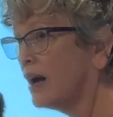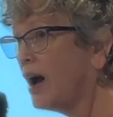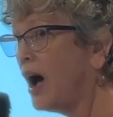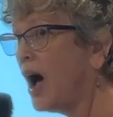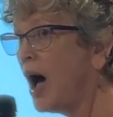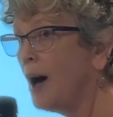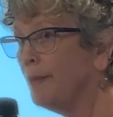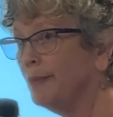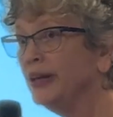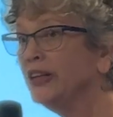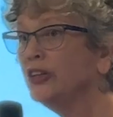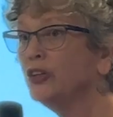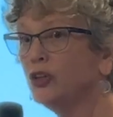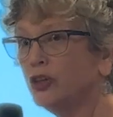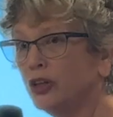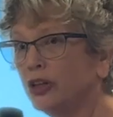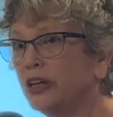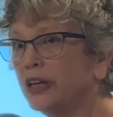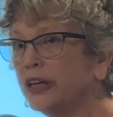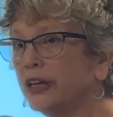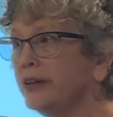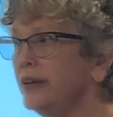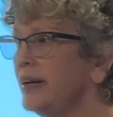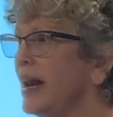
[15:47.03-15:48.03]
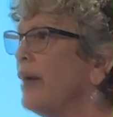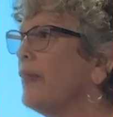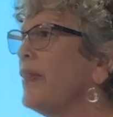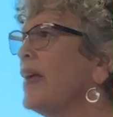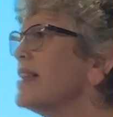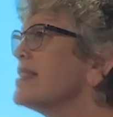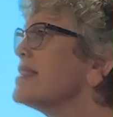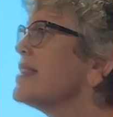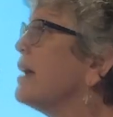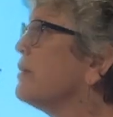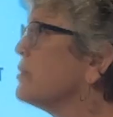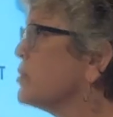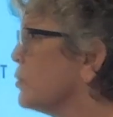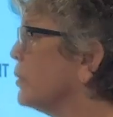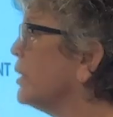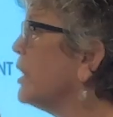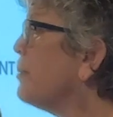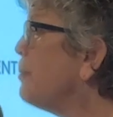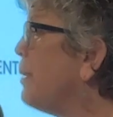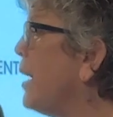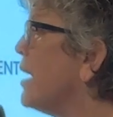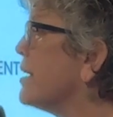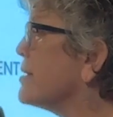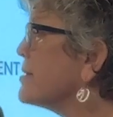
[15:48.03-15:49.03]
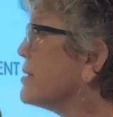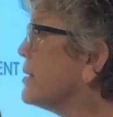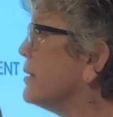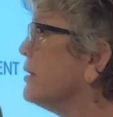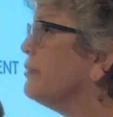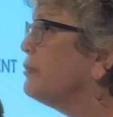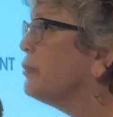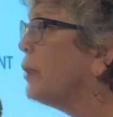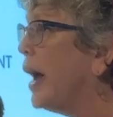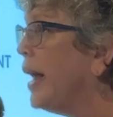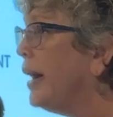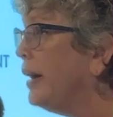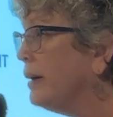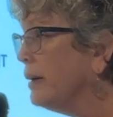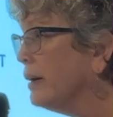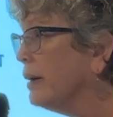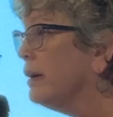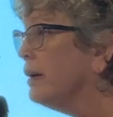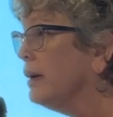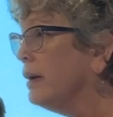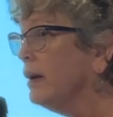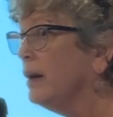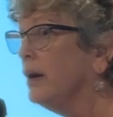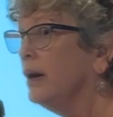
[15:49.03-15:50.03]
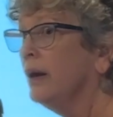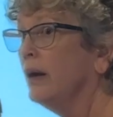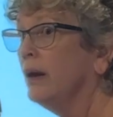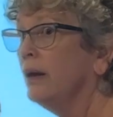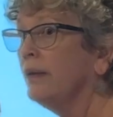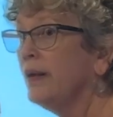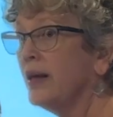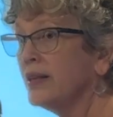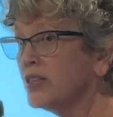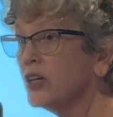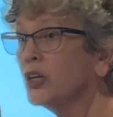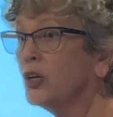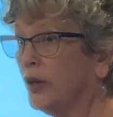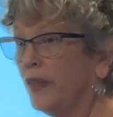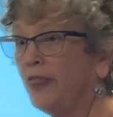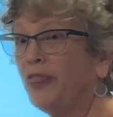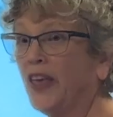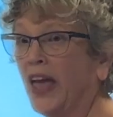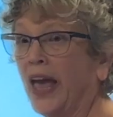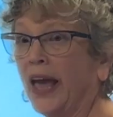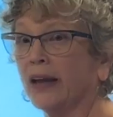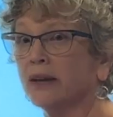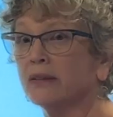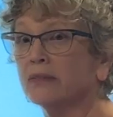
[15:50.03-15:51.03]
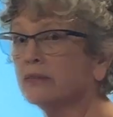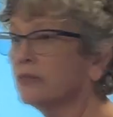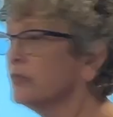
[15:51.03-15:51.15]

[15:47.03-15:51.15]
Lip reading: the common good. Now that sounds really positive, right? That's a good thing,